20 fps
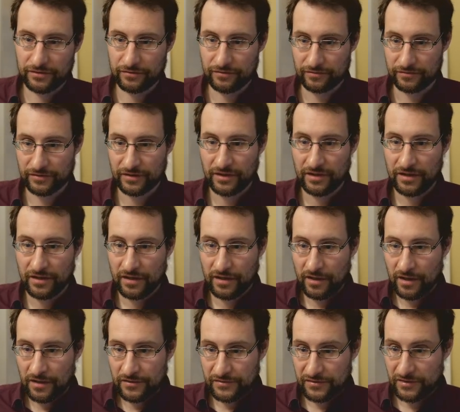Yeah.
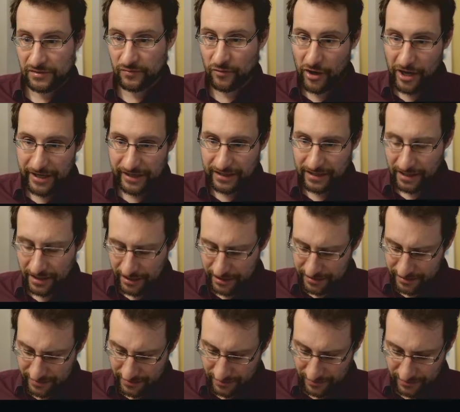So these were 8
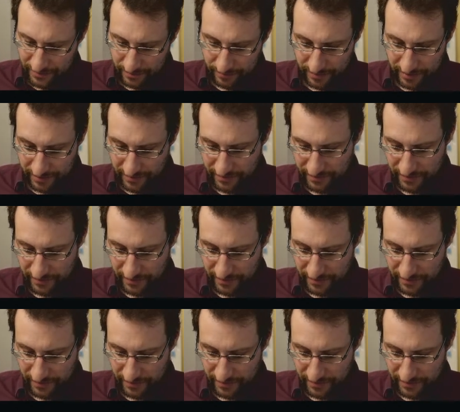lines, so that makes